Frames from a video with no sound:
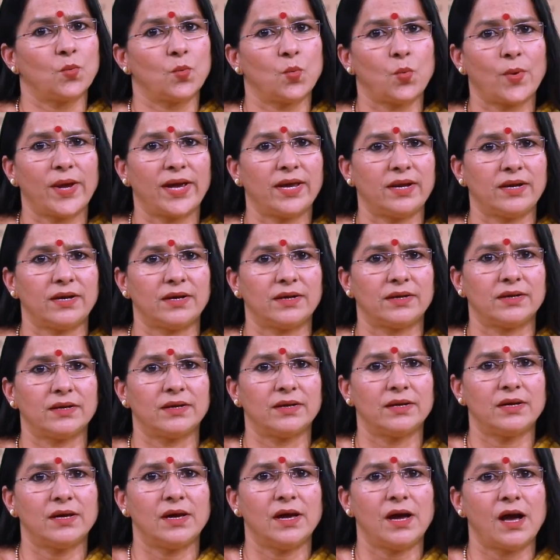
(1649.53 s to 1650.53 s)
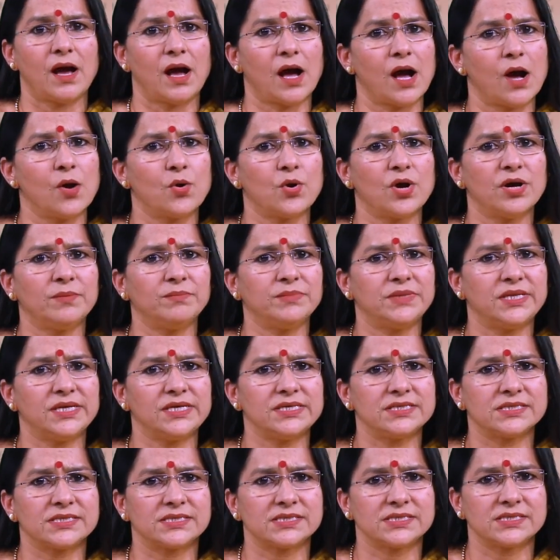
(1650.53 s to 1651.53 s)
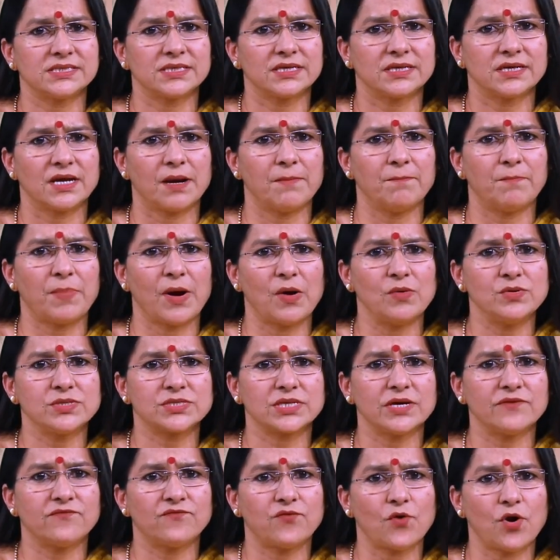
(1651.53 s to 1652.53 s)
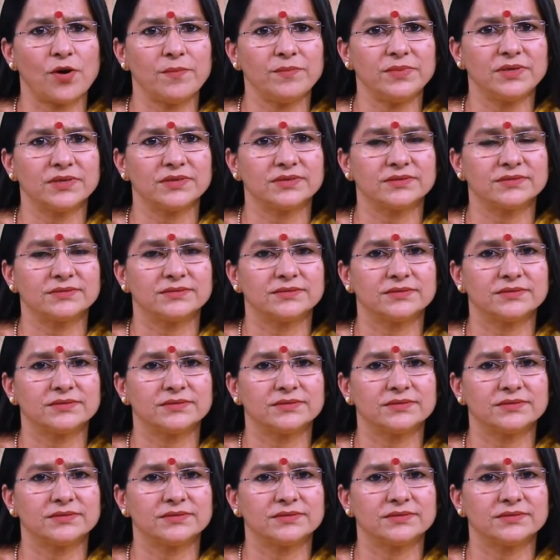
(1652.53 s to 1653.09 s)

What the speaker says: well, how come these compounds are formed?